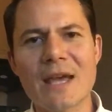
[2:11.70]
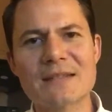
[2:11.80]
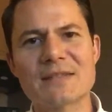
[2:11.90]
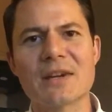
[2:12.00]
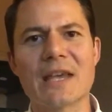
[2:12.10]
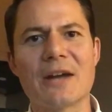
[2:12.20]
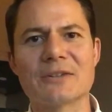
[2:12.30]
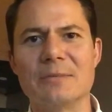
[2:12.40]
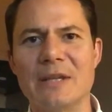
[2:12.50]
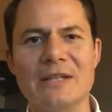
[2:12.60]
stuck out
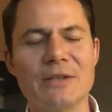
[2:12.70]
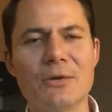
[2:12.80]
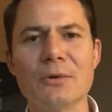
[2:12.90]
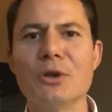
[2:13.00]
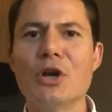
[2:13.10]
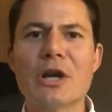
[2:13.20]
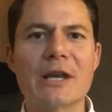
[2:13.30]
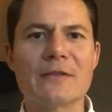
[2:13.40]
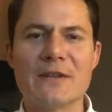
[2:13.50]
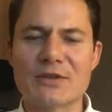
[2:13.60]
to me. Don't look
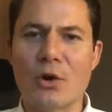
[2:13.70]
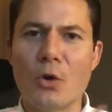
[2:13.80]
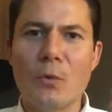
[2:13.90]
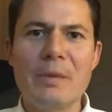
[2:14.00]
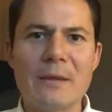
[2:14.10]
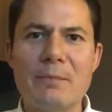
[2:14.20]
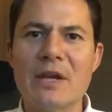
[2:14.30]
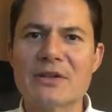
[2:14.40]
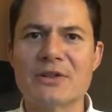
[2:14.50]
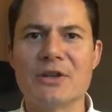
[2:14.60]
at this whole big
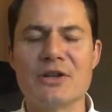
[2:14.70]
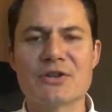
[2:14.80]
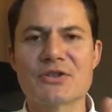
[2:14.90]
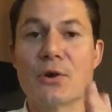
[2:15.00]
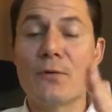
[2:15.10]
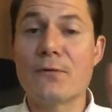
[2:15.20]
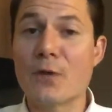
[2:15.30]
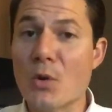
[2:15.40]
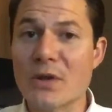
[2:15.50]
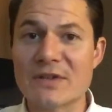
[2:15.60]
picture and you're so
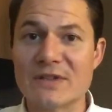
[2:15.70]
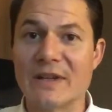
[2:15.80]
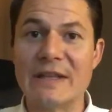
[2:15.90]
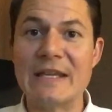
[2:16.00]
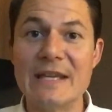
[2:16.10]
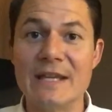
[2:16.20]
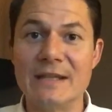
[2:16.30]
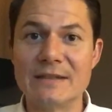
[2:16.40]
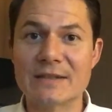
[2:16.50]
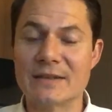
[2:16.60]
focused on the
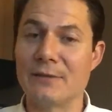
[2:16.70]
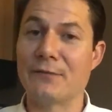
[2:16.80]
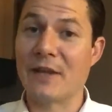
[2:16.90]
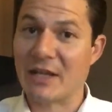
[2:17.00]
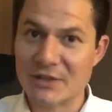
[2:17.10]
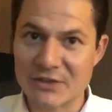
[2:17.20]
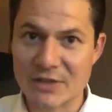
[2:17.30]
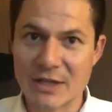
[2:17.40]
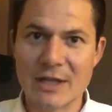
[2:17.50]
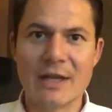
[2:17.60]
end, the
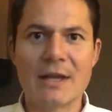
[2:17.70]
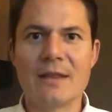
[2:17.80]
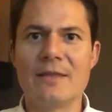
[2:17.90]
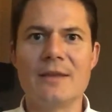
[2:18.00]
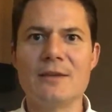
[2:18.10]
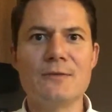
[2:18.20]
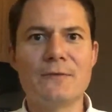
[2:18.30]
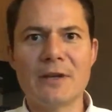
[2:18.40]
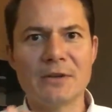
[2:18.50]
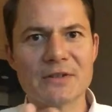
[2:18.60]
finish, that you
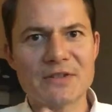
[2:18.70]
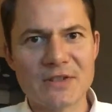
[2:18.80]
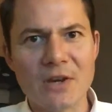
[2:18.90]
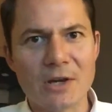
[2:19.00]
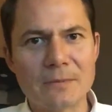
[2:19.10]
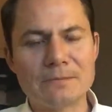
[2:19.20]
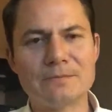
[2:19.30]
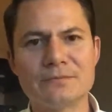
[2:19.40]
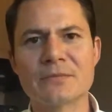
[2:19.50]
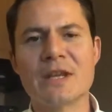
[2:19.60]
fail to start.
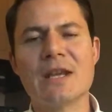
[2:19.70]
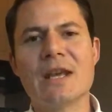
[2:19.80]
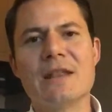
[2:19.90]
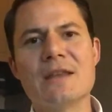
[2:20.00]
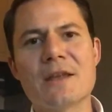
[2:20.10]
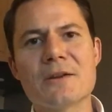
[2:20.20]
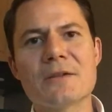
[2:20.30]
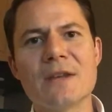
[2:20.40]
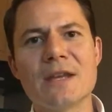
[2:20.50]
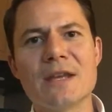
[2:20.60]
The other
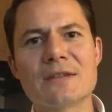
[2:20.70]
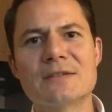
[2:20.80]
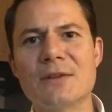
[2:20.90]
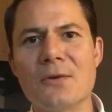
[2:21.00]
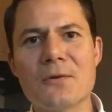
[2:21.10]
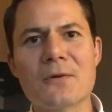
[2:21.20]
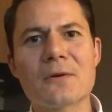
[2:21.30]
thing is don't